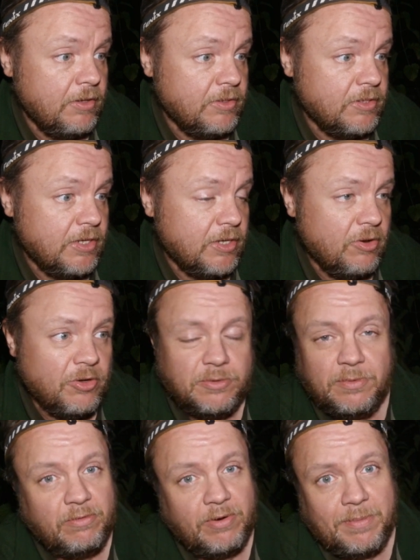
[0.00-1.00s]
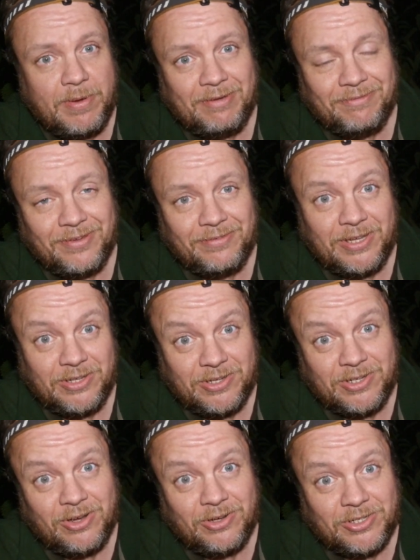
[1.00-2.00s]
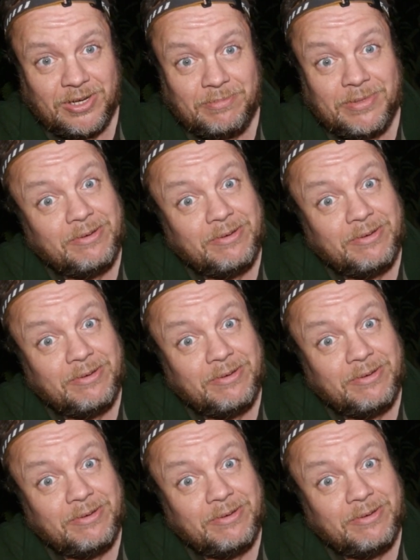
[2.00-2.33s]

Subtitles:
So it cost me £3.50 to charge up.